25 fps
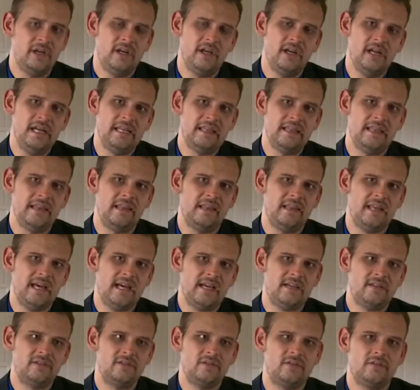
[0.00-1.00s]
Either
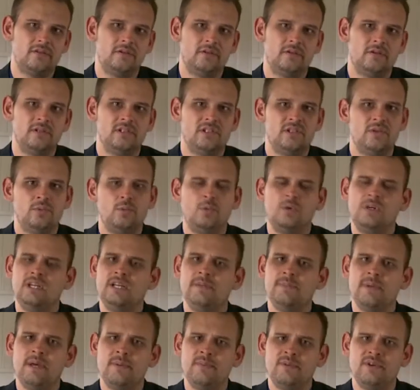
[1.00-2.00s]
that, or it's a woolly
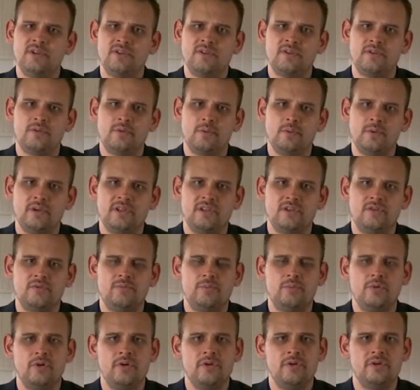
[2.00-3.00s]
mammoth with its
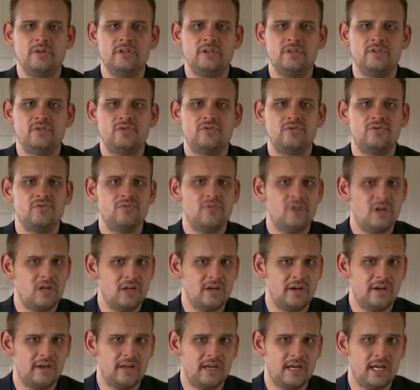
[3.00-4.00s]
broken
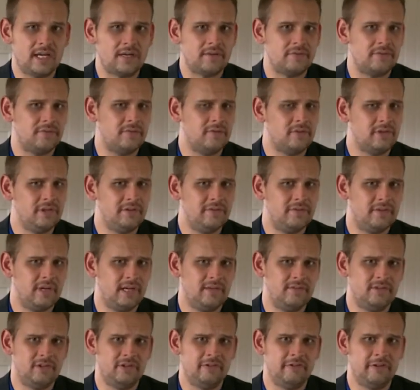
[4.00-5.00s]
trunk at
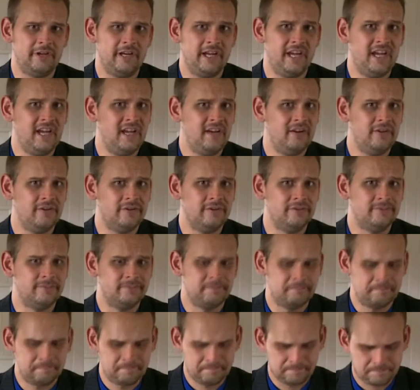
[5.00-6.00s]
45-degree angle.
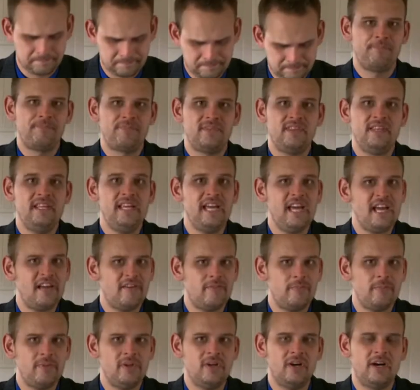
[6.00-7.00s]
The
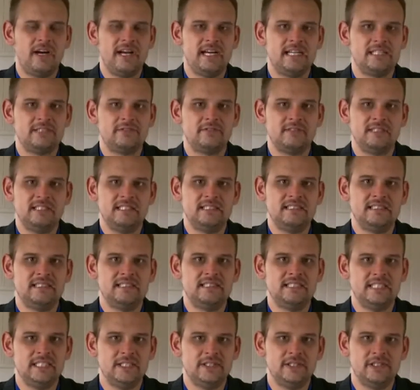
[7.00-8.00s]
FBI has released a
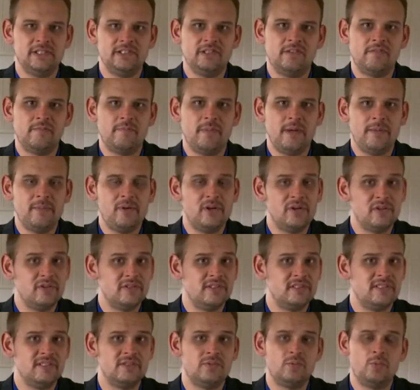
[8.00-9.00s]
series of memos
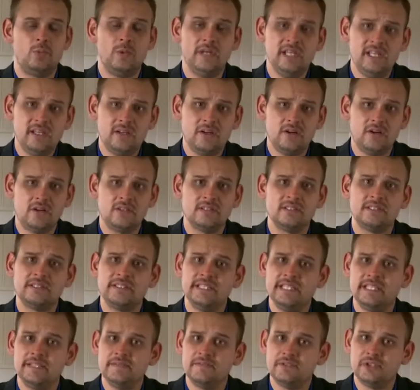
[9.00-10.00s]
this week on
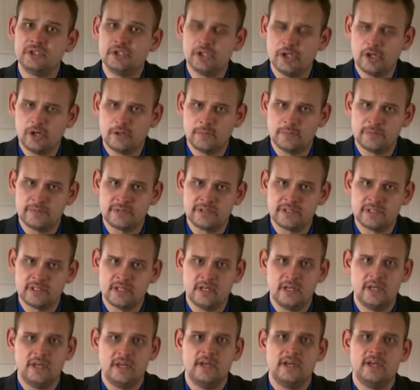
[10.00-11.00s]
Steve Jobs,
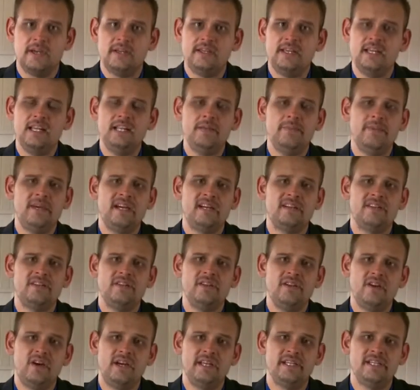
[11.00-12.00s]
dating back to
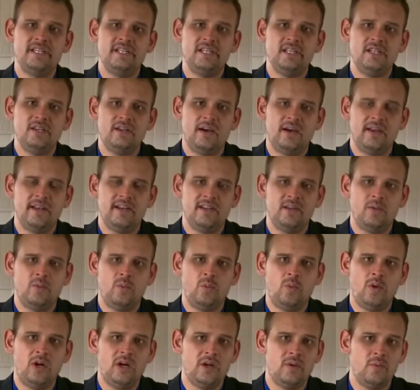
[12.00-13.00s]

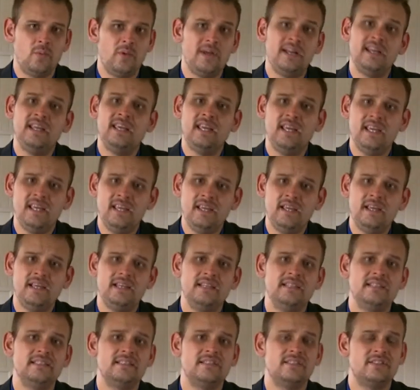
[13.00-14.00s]
1991, when he and
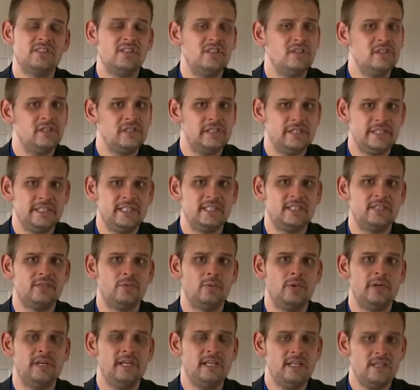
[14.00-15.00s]
his associates
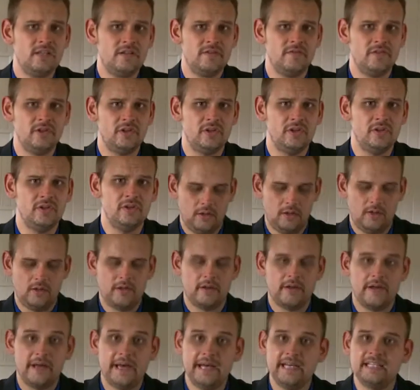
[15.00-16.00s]
were interviewed
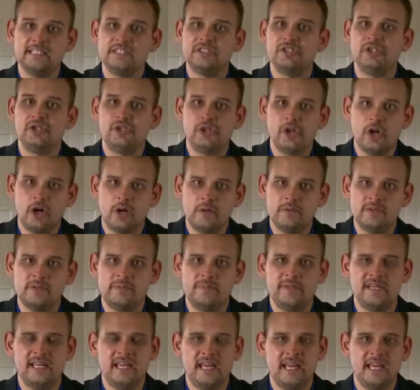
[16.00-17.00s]
as Jobs
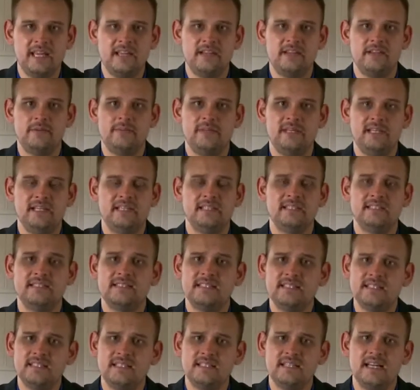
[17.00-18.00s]
began to be
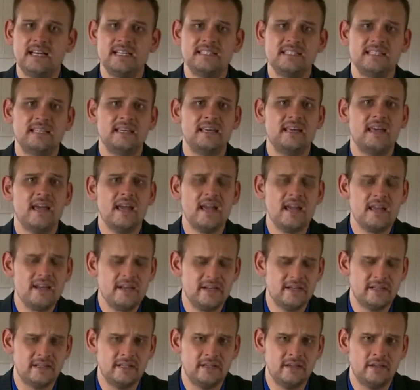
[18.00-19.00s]
considered as a
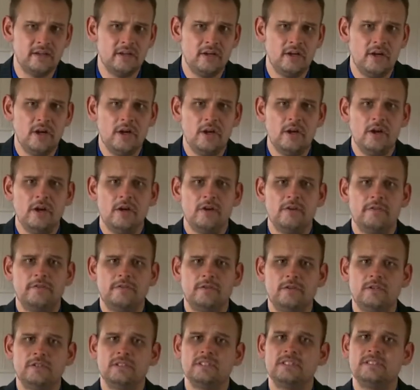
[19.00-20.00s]
candidate
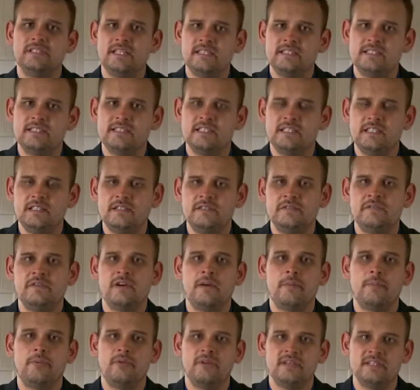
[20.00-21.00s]
for sensitive
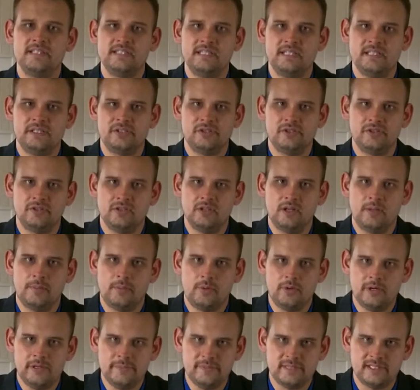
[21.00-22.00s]
presidential
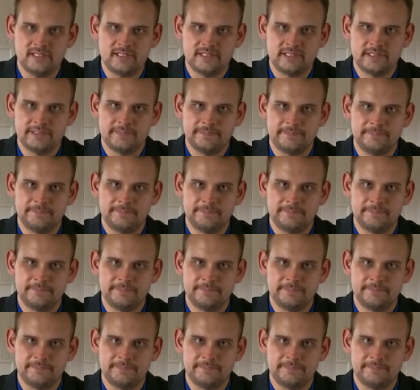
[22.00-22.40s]
appointments.